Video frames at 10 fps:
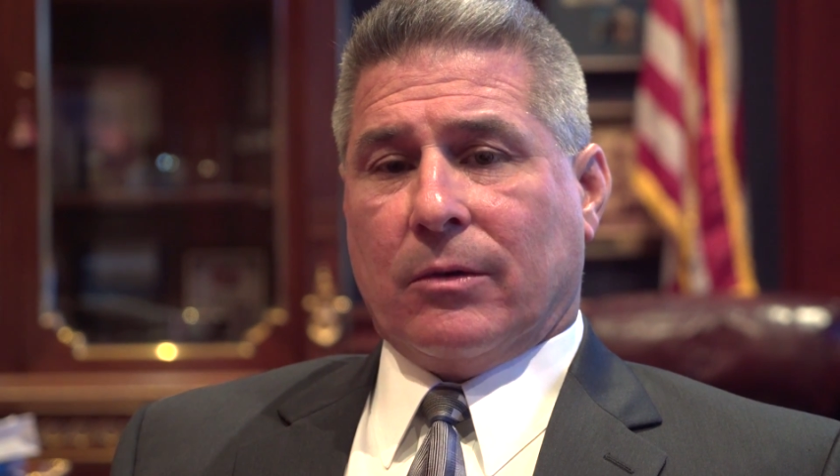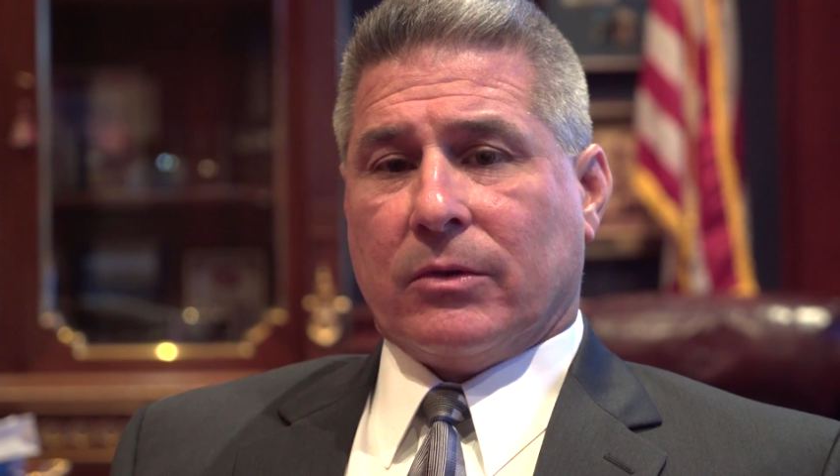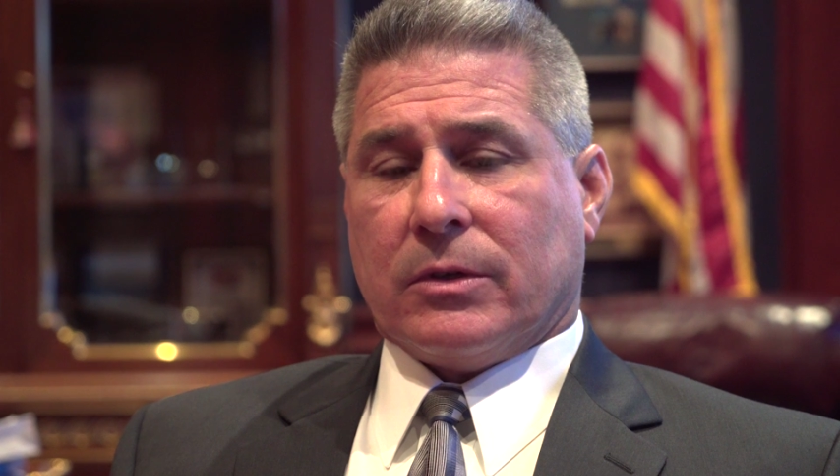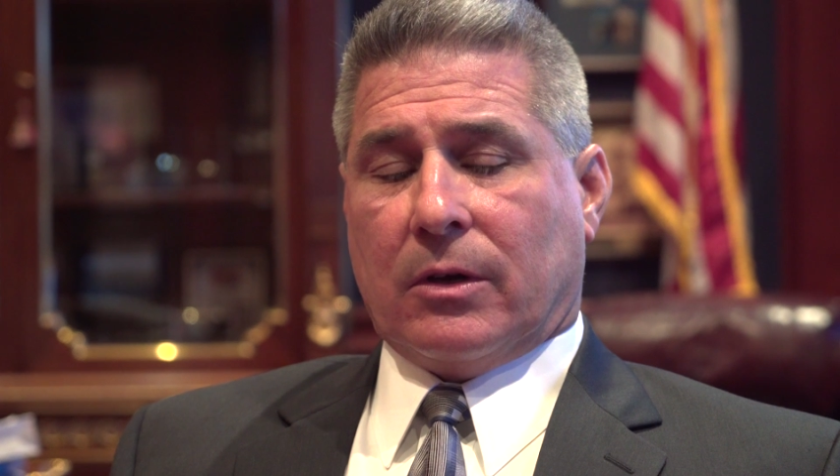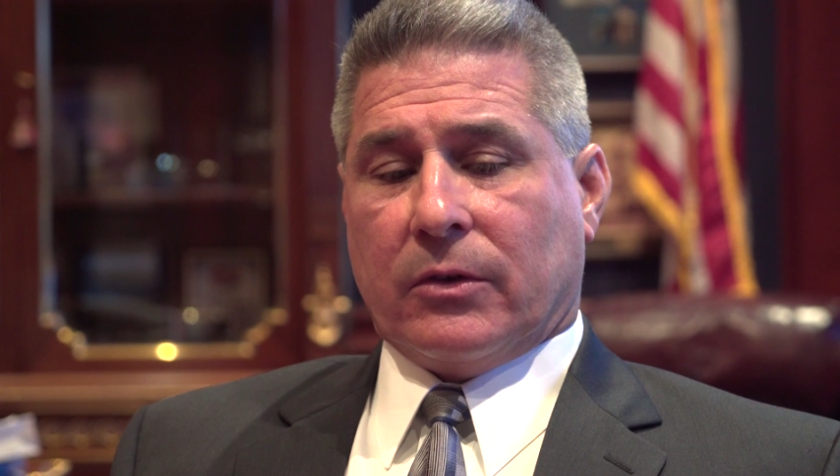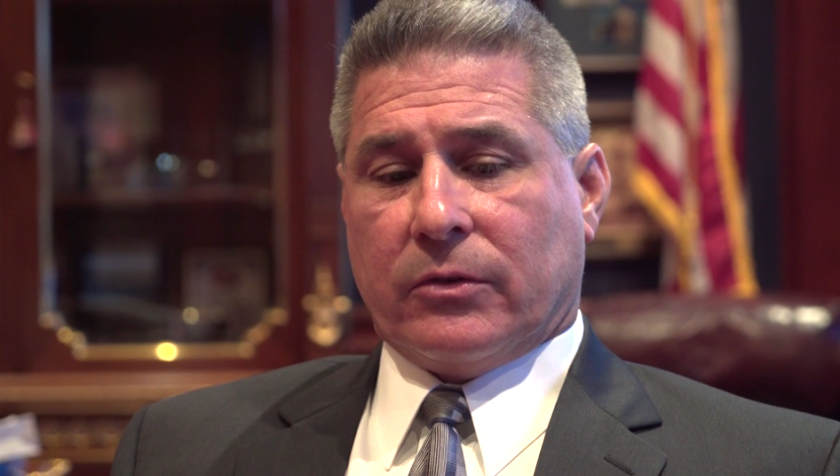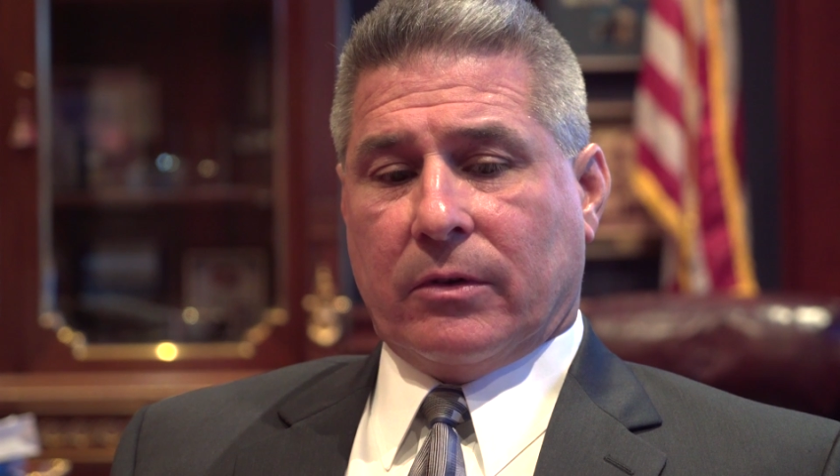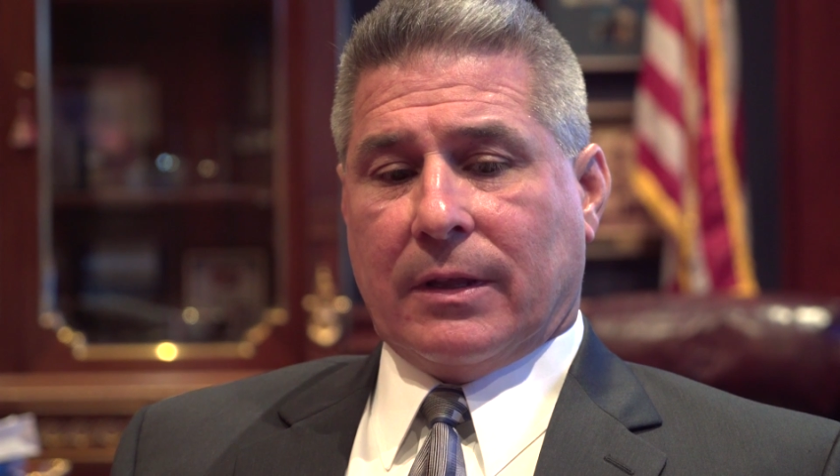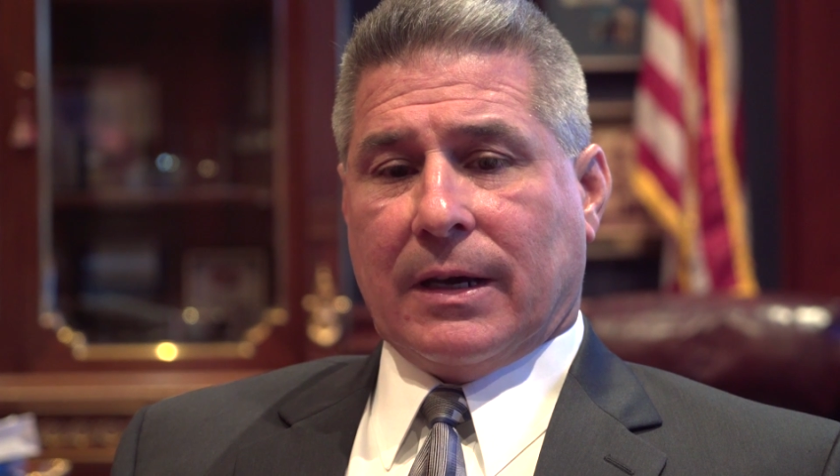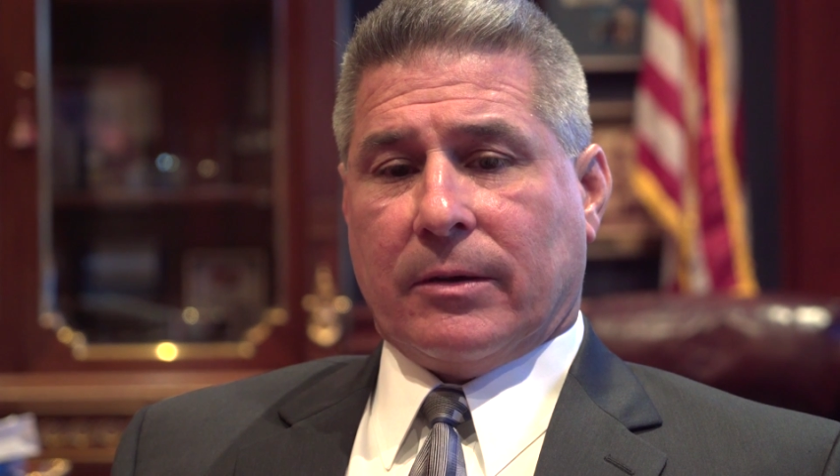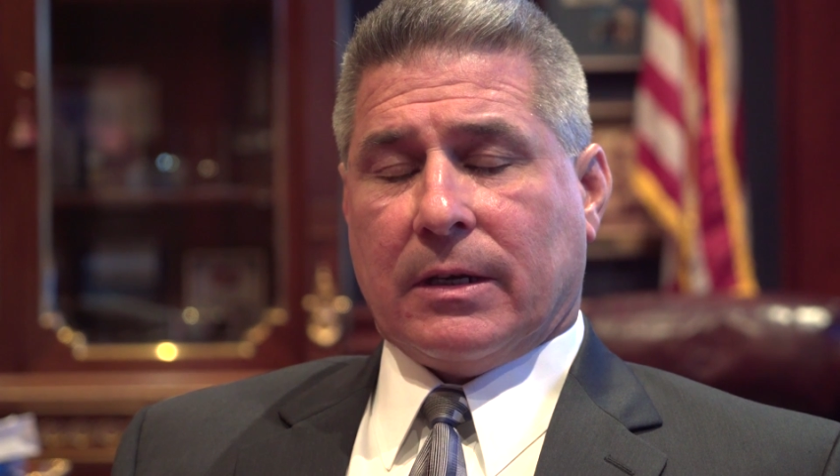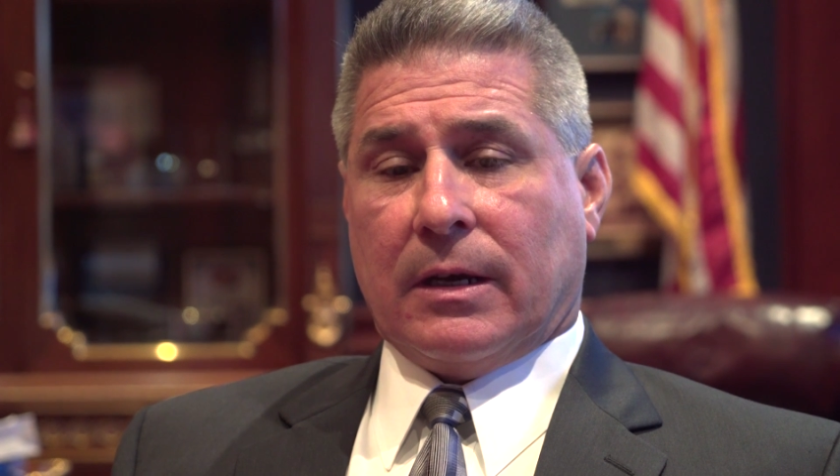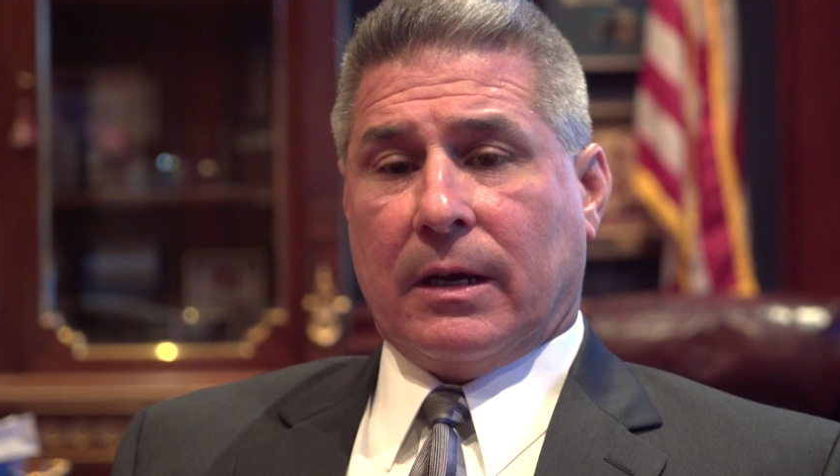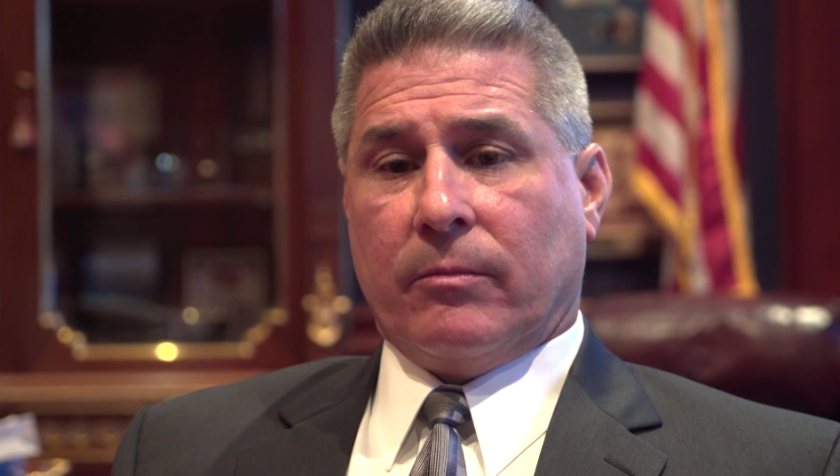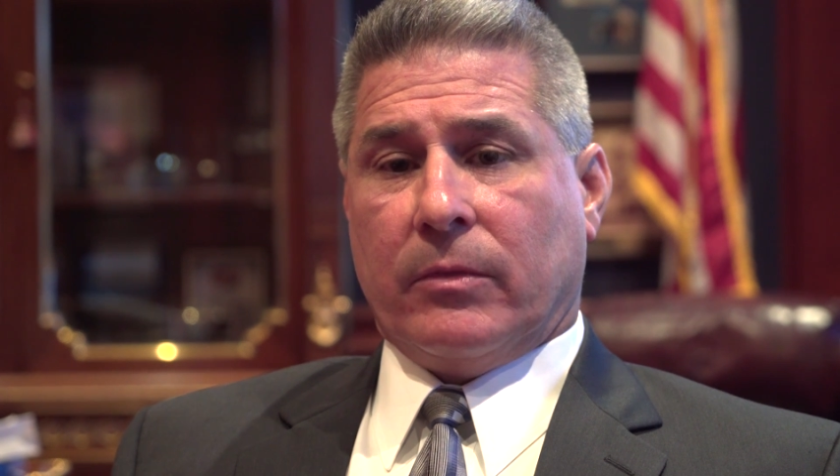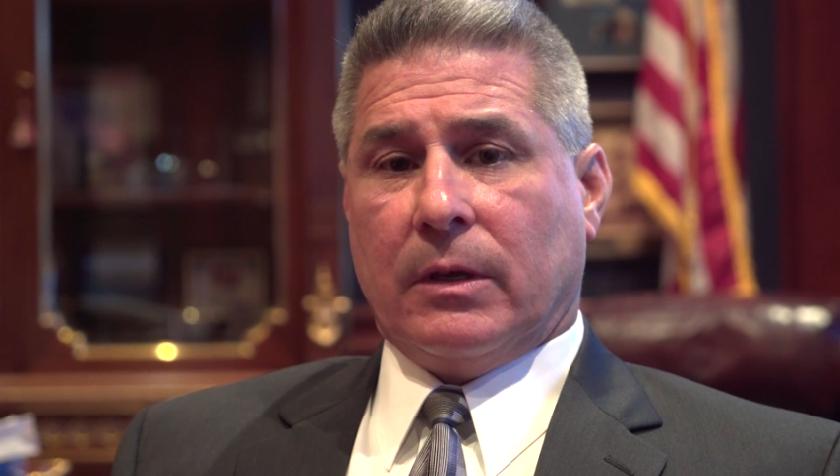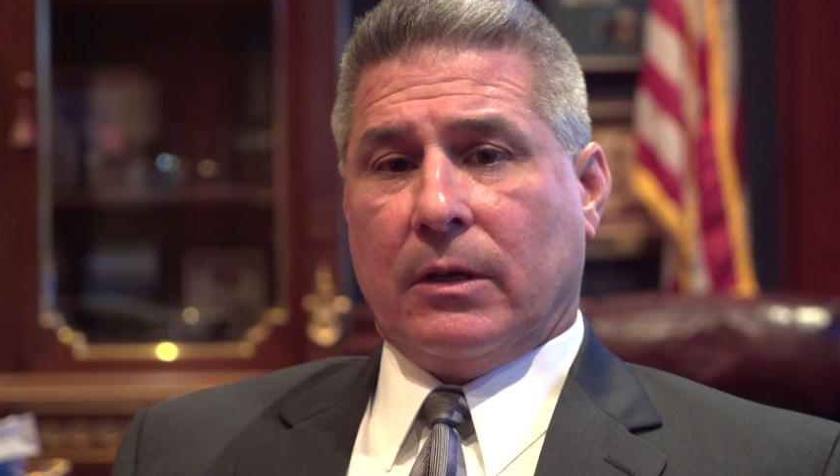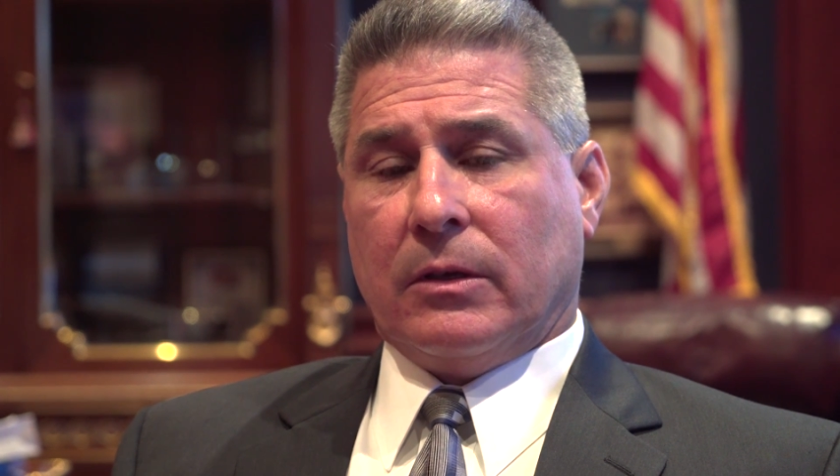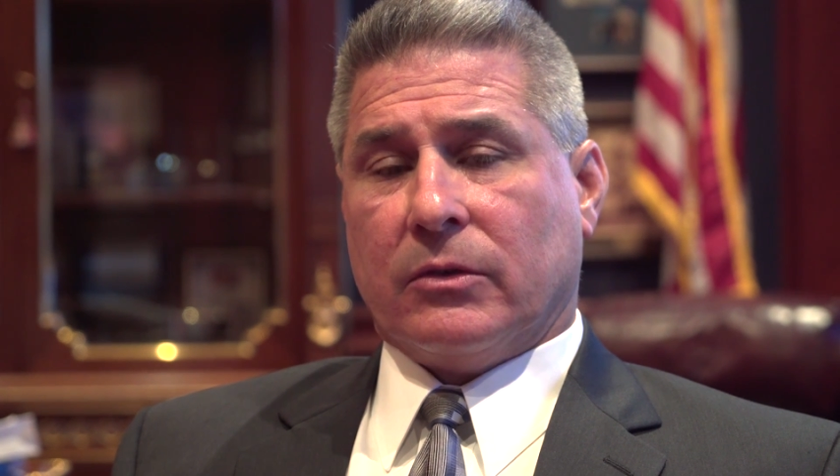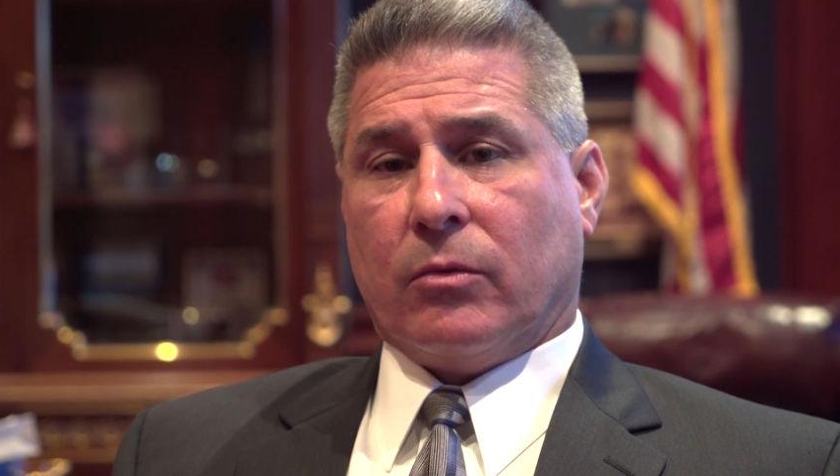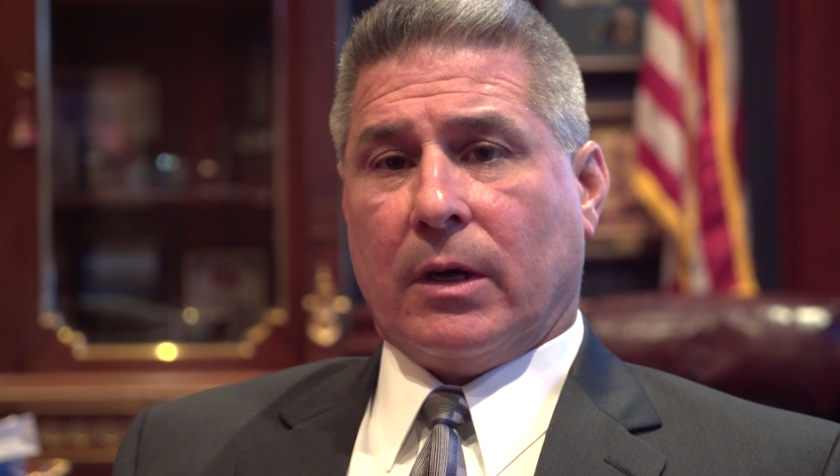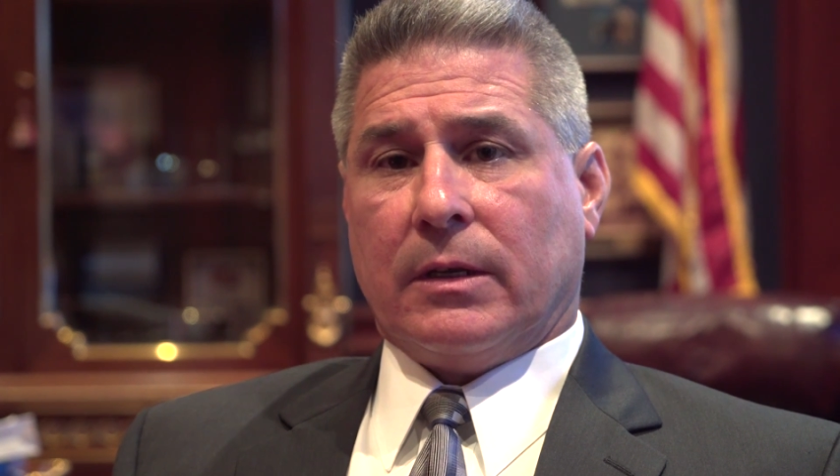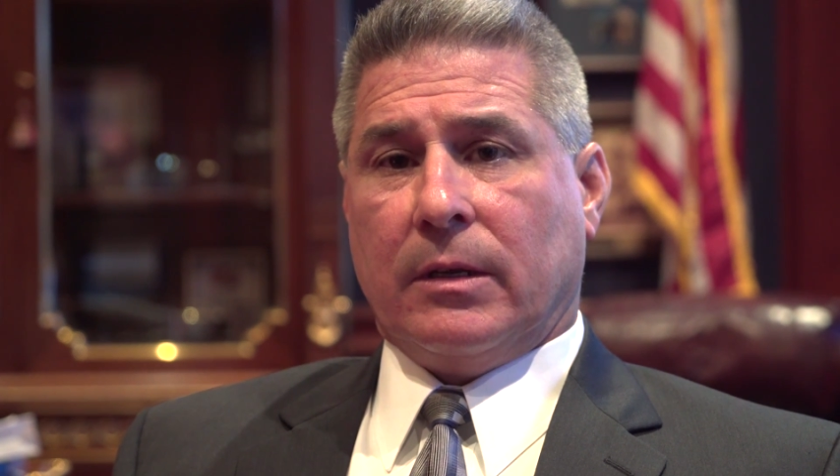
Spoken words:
I was also at that time the SWAT